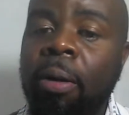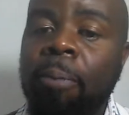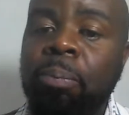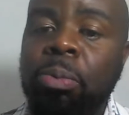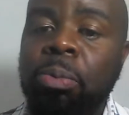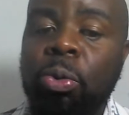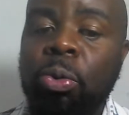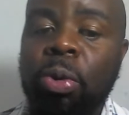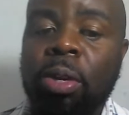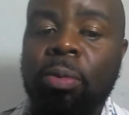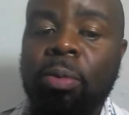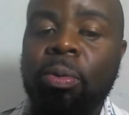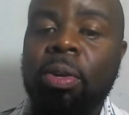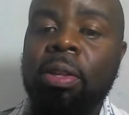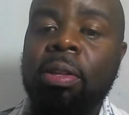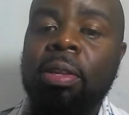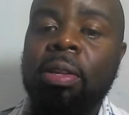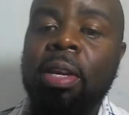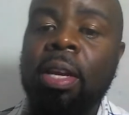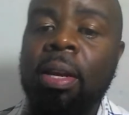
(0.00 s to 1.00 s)
We
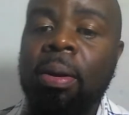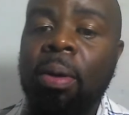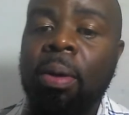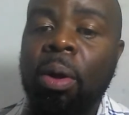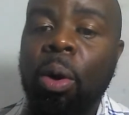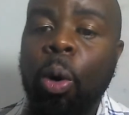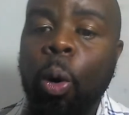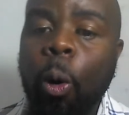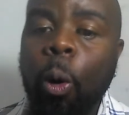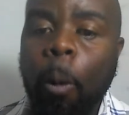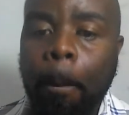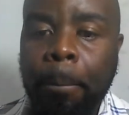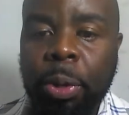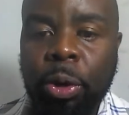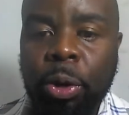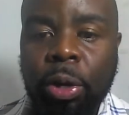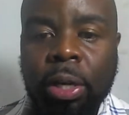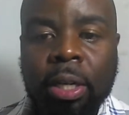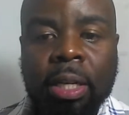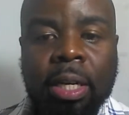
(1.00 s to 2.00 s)
see
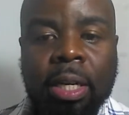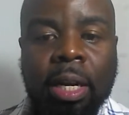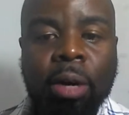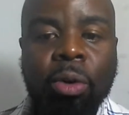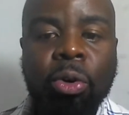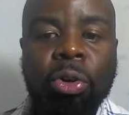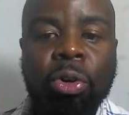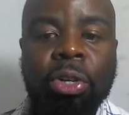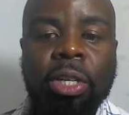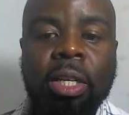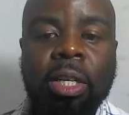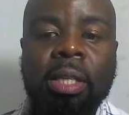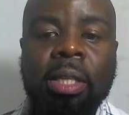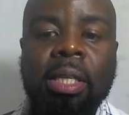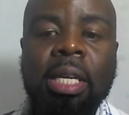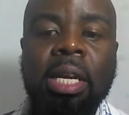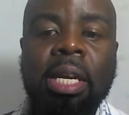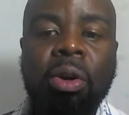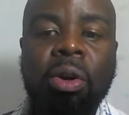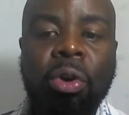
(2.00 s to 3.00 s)
opioid
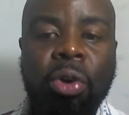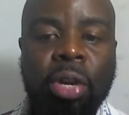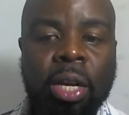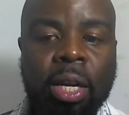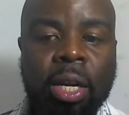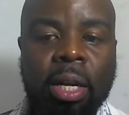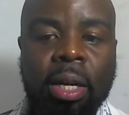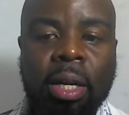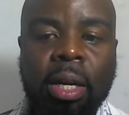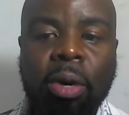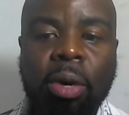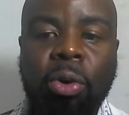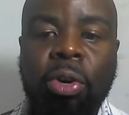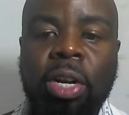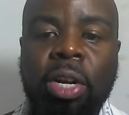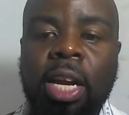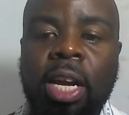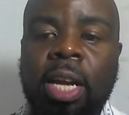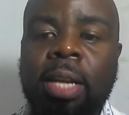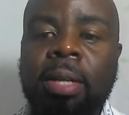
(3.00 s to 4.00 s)
narcotics, heroin,
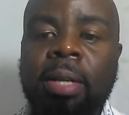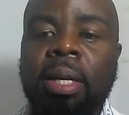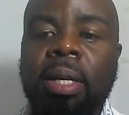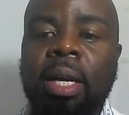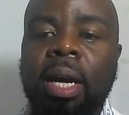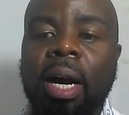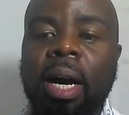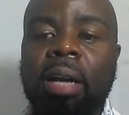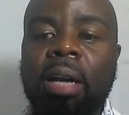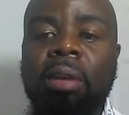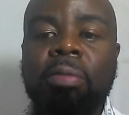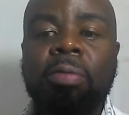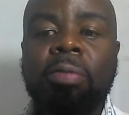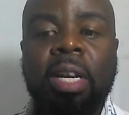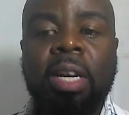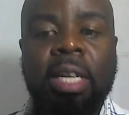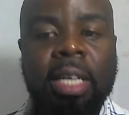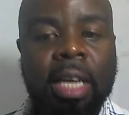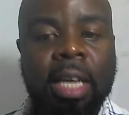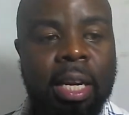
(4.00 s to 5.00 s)
codeine, and
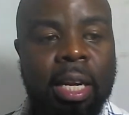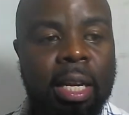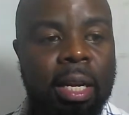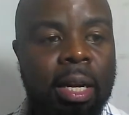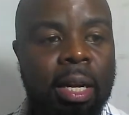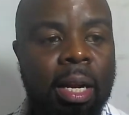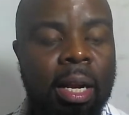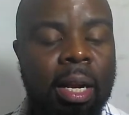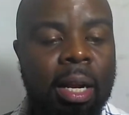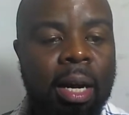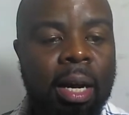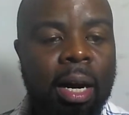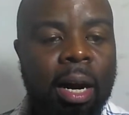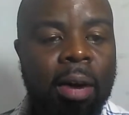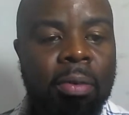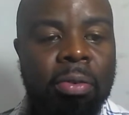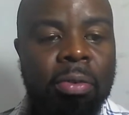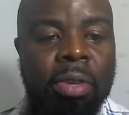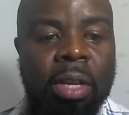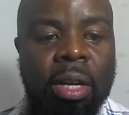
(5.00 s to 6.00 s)
fentanyl.
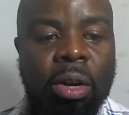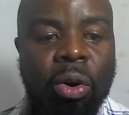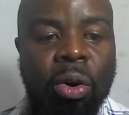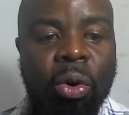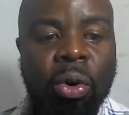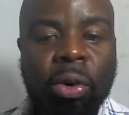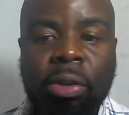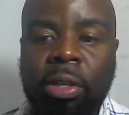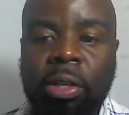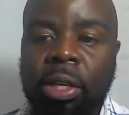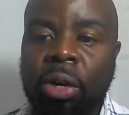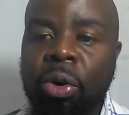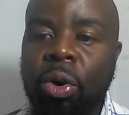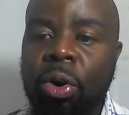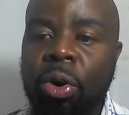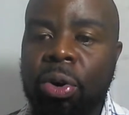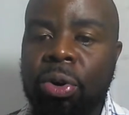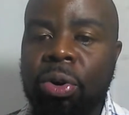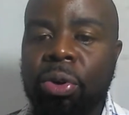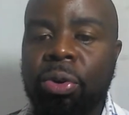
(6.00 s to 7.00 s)
I've seen
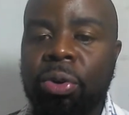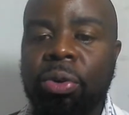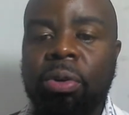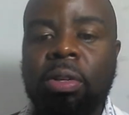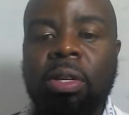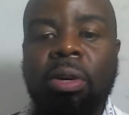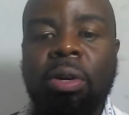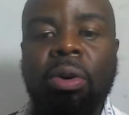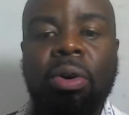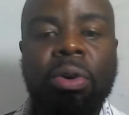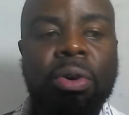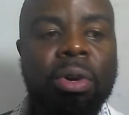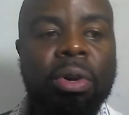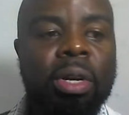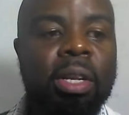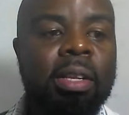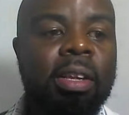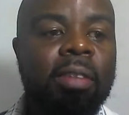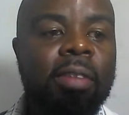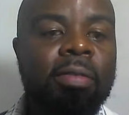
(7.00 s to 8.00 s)
oxycodone. Oxycodone
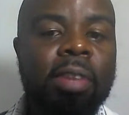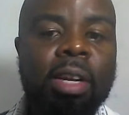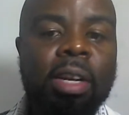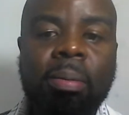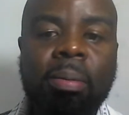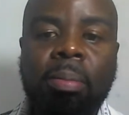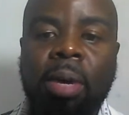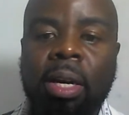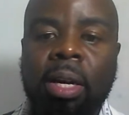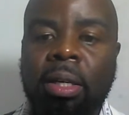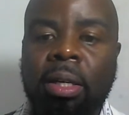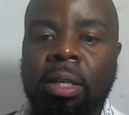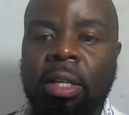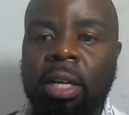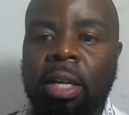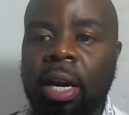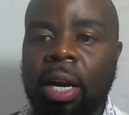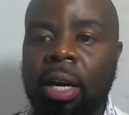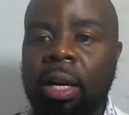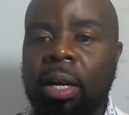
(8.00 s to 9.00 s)
is a very bad
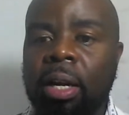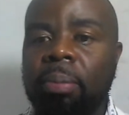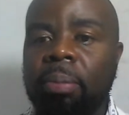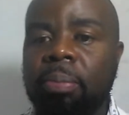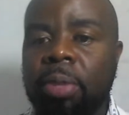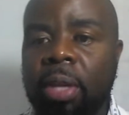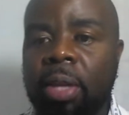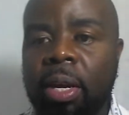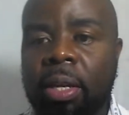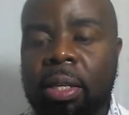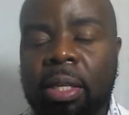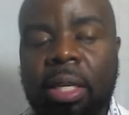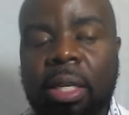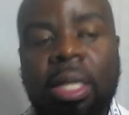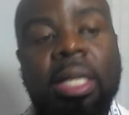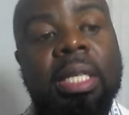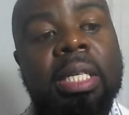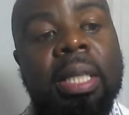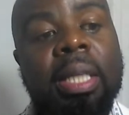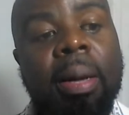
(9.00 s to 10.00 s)
drug. Yes,
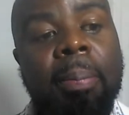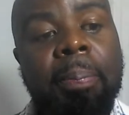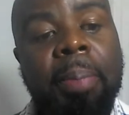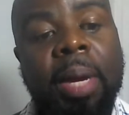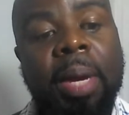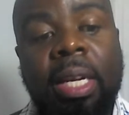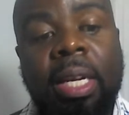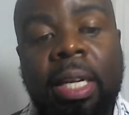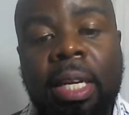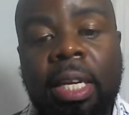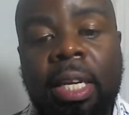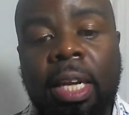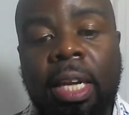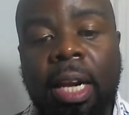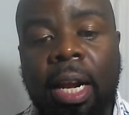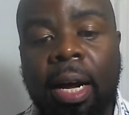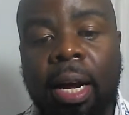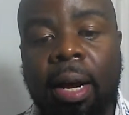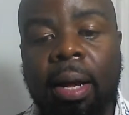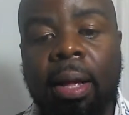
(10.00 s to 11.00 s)
it's a
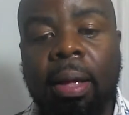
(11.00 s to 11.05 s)
painkiller,